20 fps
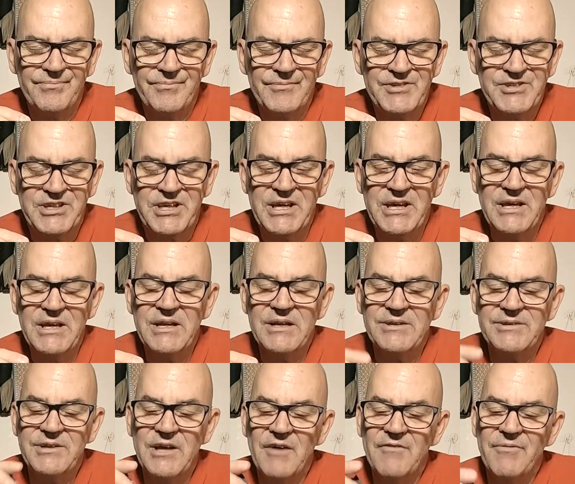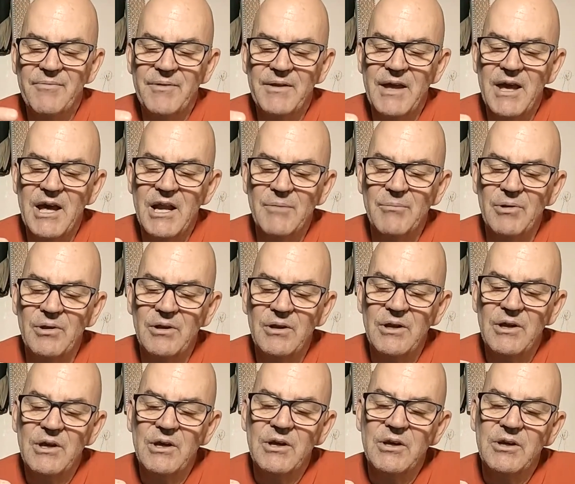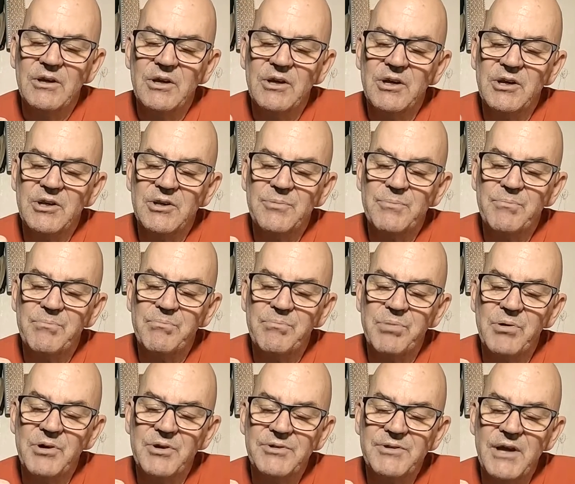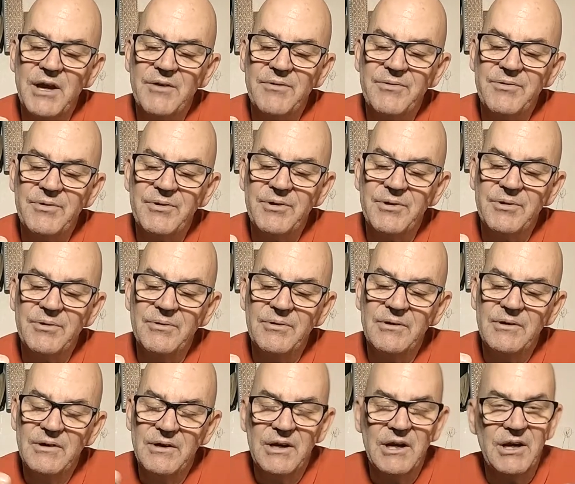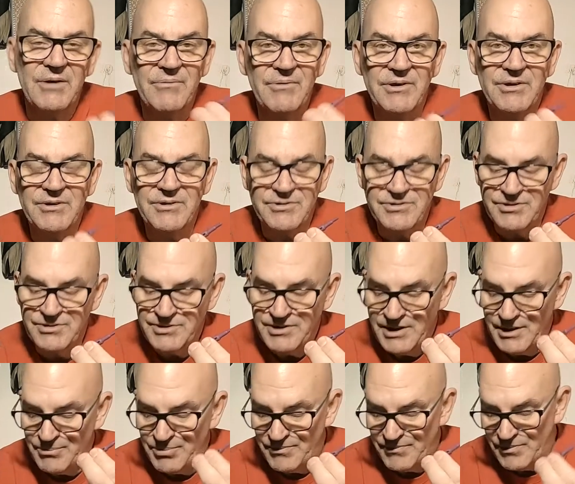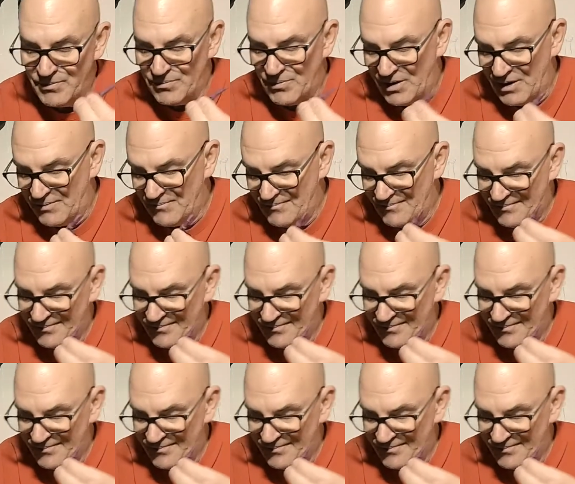skin and stuff from the animal. You can just push that through and reuse your tip if you want.